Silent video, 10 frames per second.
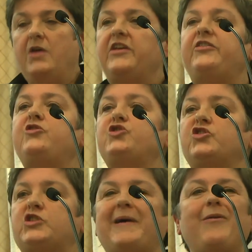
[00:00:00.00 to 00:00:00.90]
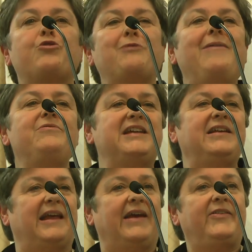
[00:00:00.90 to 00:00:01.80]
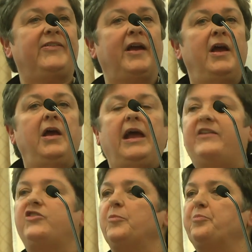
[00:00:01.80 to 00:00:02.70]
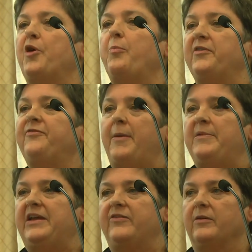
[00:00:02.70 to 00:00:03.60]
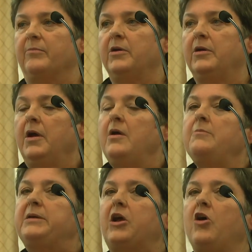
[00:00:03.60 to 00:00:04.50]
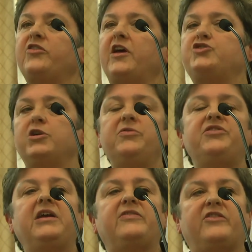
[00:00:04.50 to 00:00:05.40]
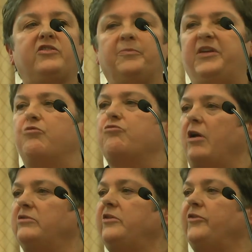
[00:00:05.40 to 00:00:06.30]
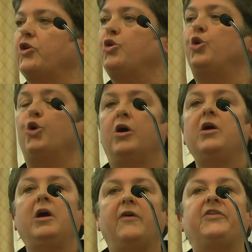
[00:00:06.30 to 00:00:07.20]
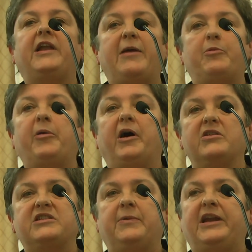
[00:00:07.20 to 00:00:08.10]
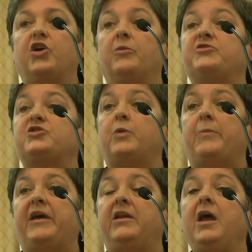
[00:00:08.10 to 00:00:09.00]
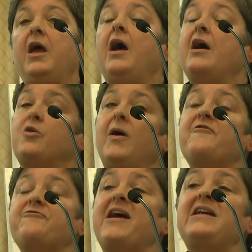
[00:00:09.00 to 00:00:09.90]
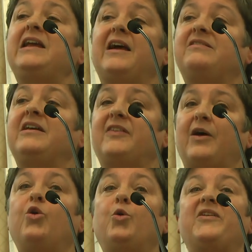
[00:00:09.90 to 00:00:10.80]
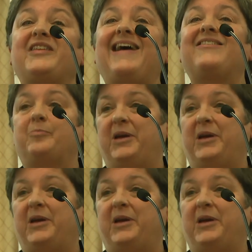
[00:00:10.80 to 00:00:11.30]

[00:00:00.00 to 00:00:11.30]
This is just about grounding this in some proper feminism, because I do think there's something rotten at the core of the Labour Party when it comes to women, and quite frankly, I think there always has